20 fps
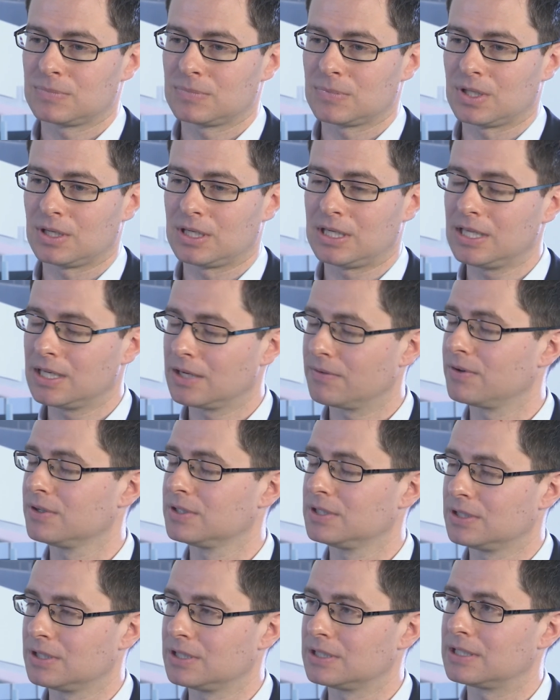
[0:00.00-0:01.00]
the key
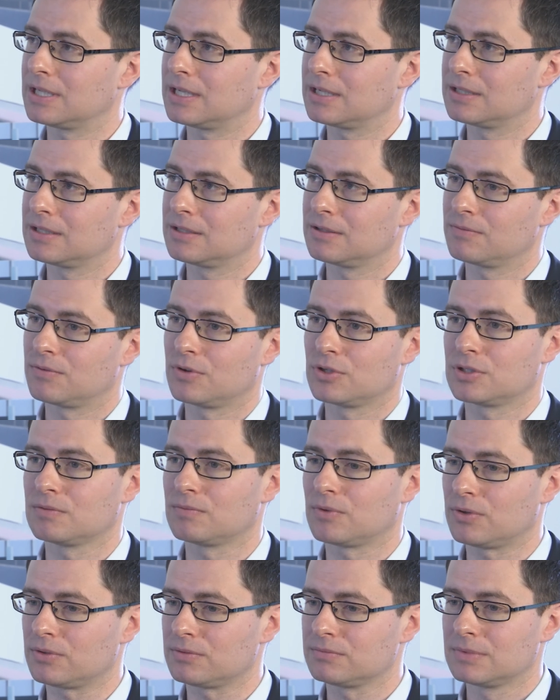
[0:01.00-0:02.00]
difference here is that, first
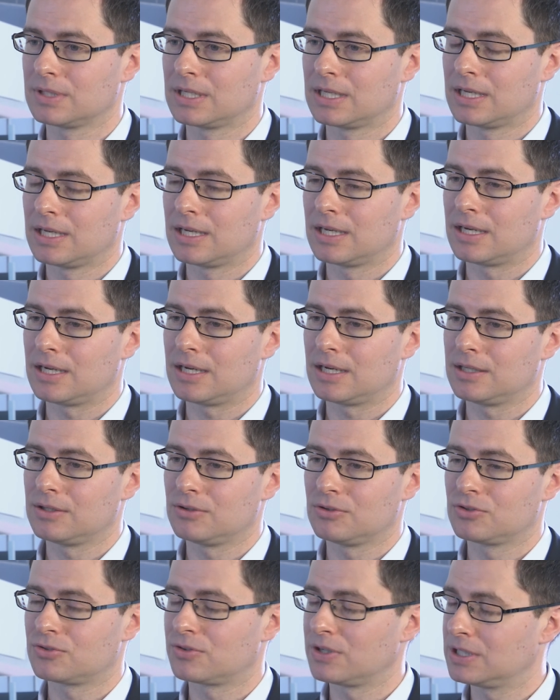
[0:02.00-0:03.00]
of all,
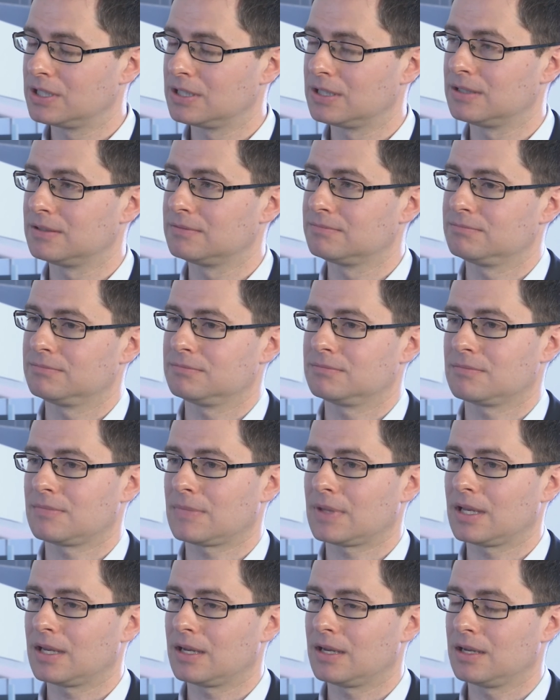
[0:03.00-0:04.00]
nutrition
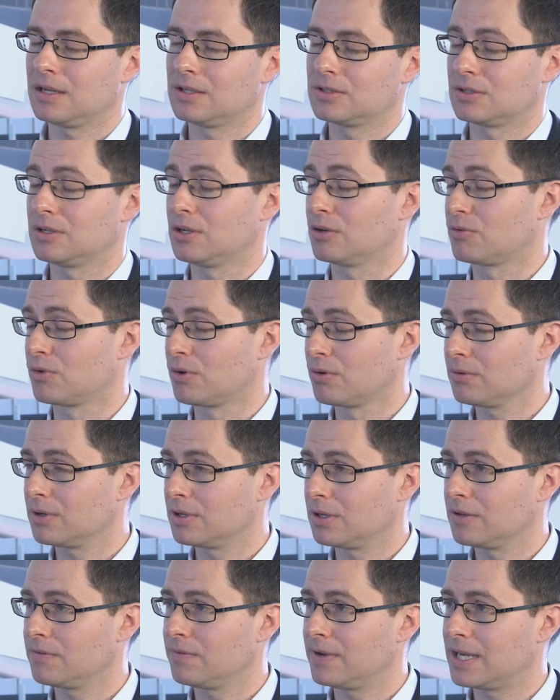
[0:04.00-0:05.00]
is going to grow
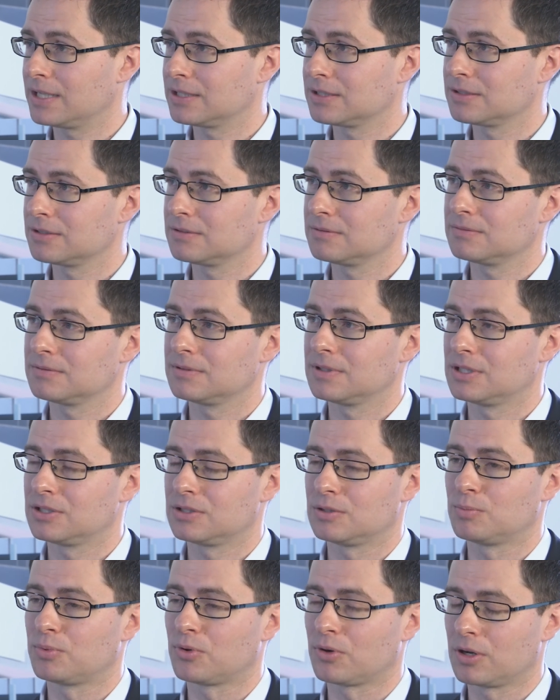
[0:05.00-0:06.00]
a lot faster,
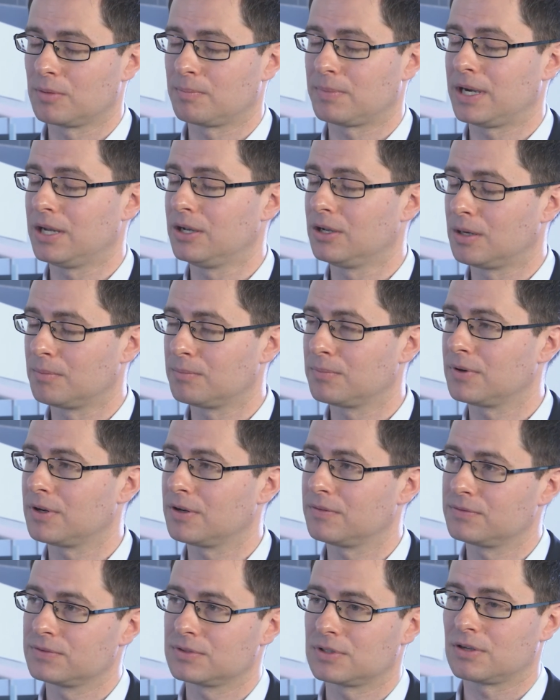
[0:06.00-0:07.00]
supported by a number
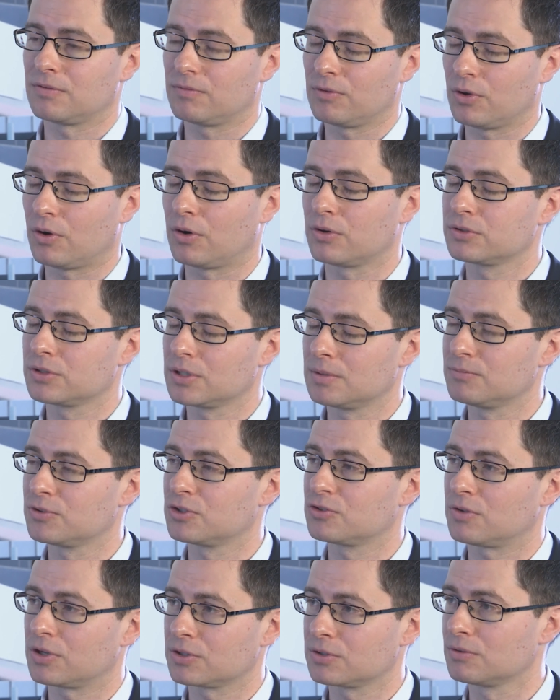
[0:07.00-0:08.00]
of of long-term
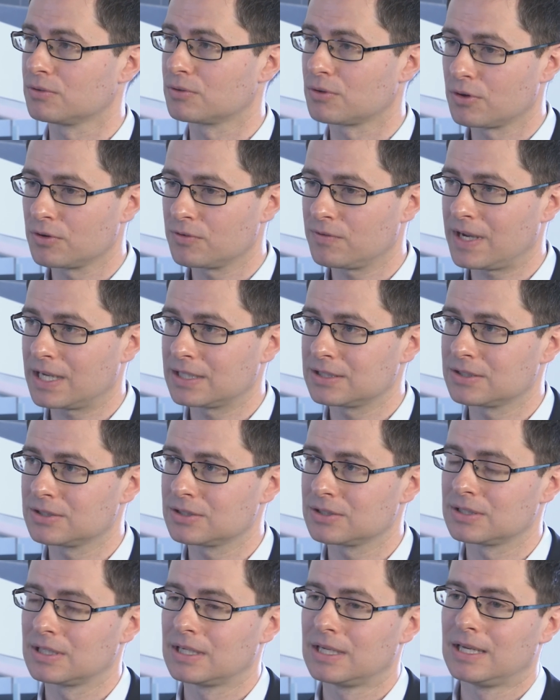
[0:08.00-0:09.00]
structural growth
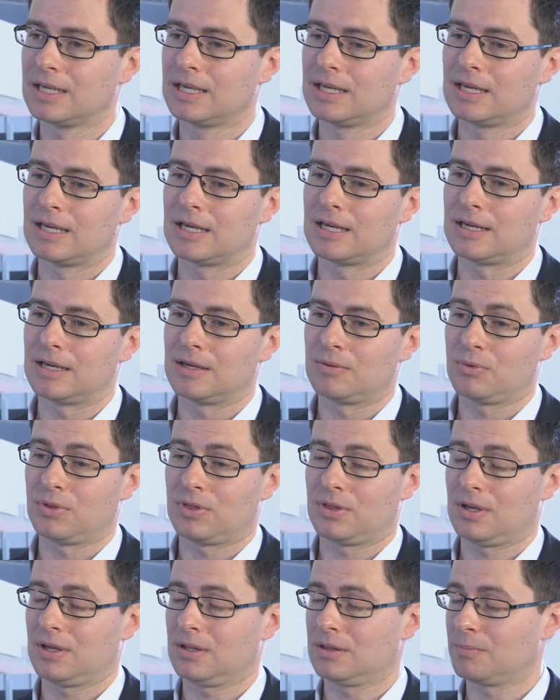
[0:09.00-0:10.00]
factors. We
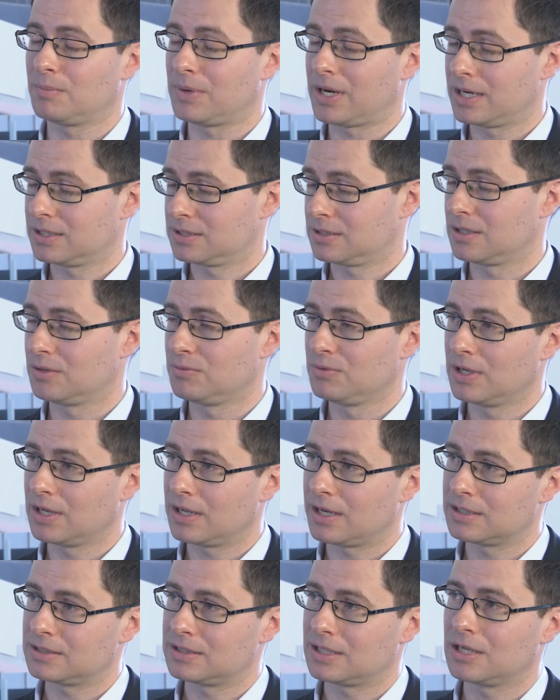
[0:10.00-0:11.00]
think the market is going to
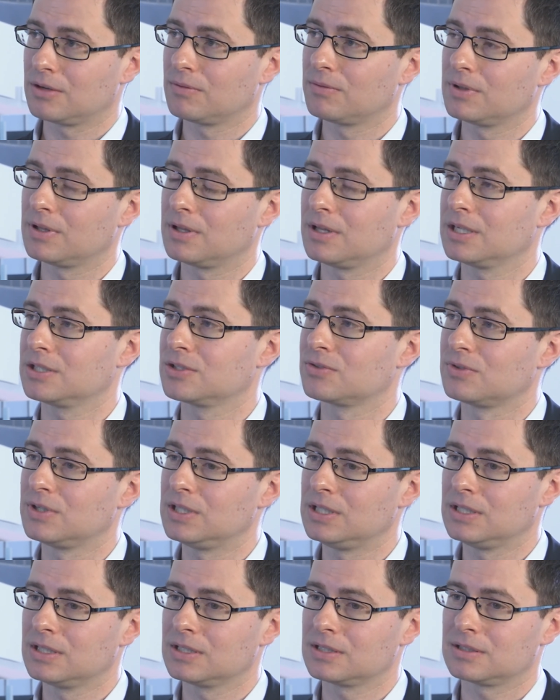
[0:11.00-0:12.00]
realize that over the next
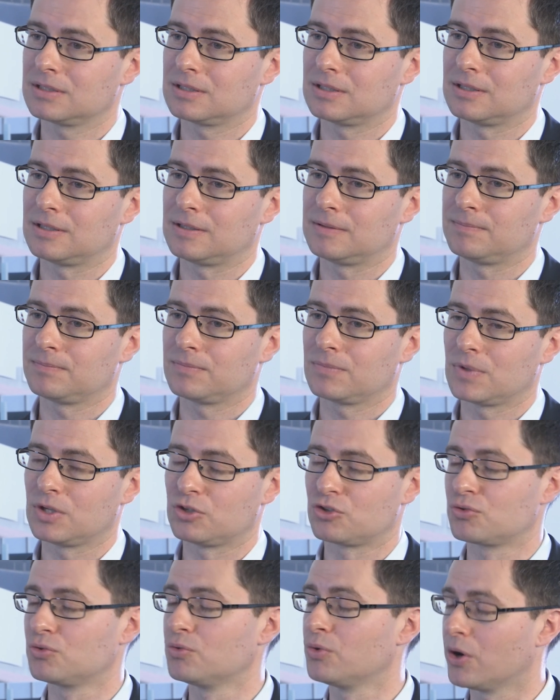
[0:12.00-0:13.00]
3 years.
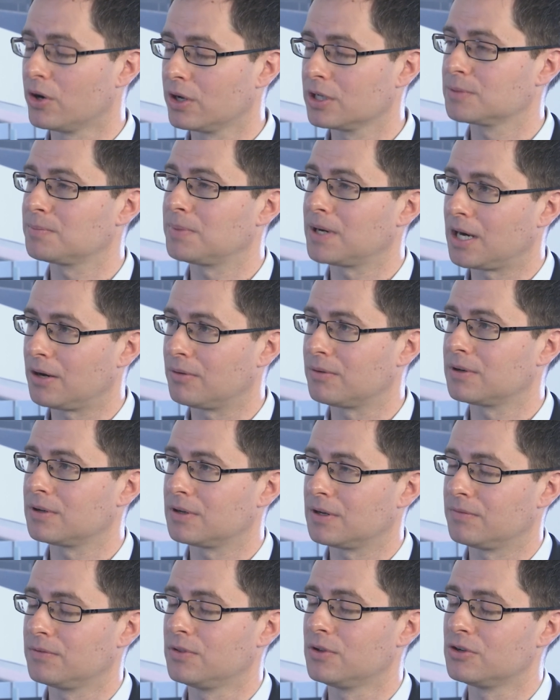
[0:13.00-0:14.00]
The true earnings
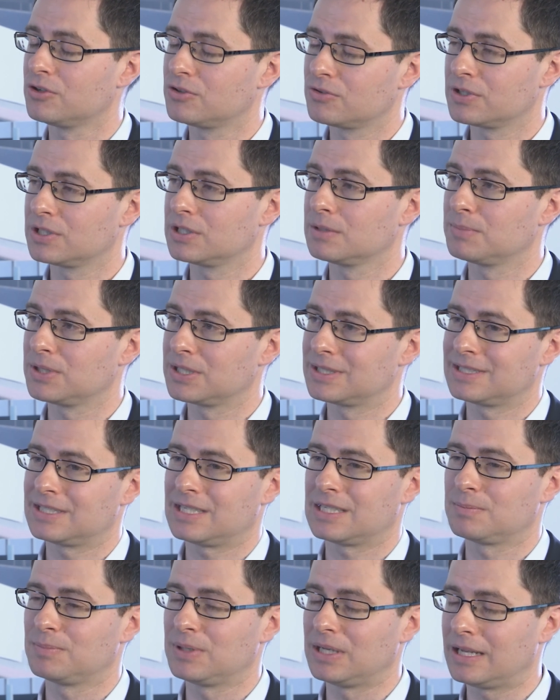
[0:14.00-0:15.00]
power of the nutrition business
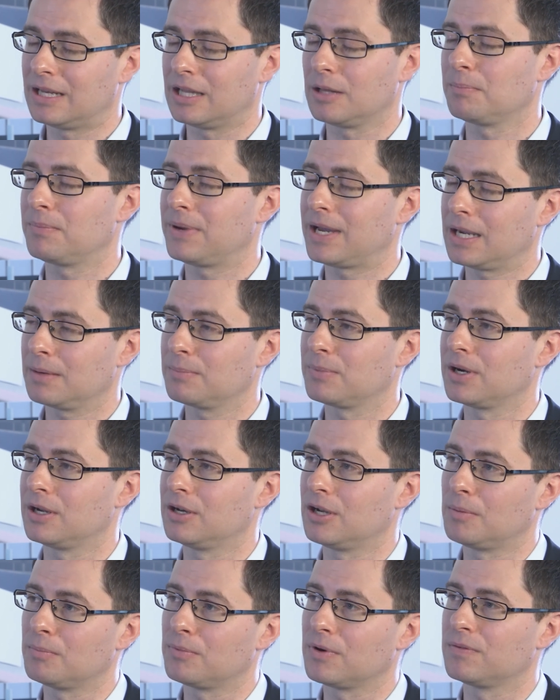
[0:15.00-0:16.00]
has been held back by
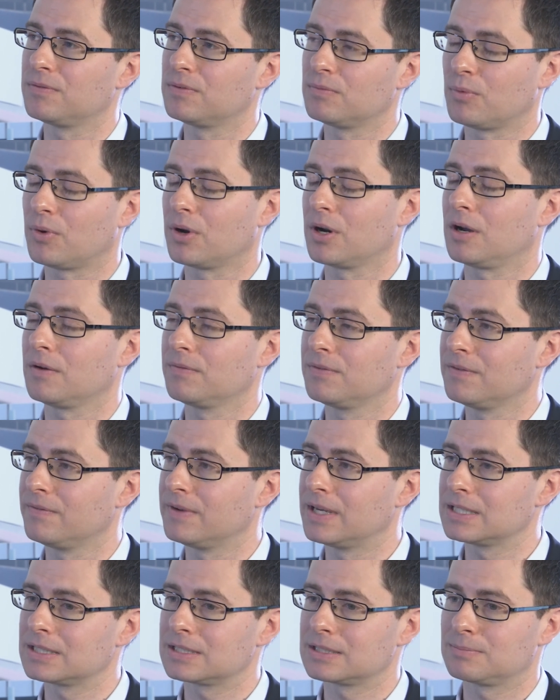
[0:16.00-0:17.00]
a number of one-off
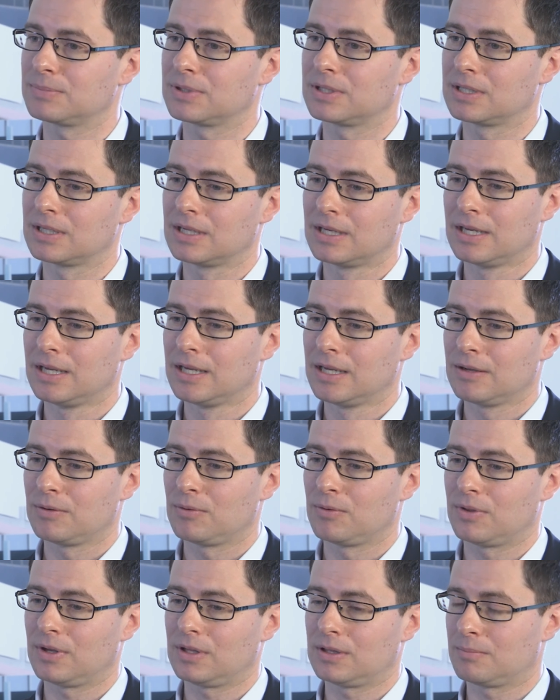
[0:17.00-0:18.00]
events, but
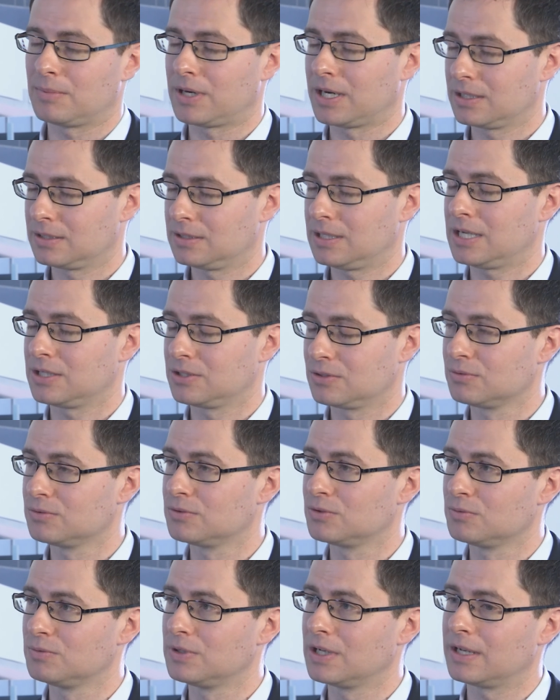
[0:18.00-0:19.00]
we think the market has
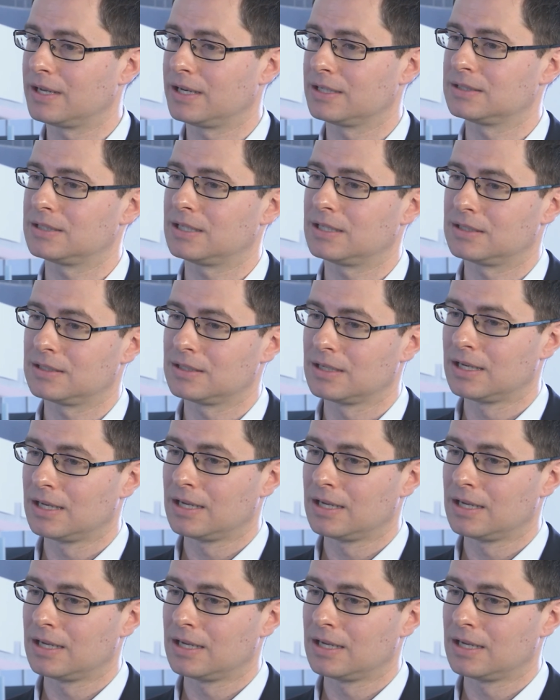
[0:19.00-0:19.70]
to realize that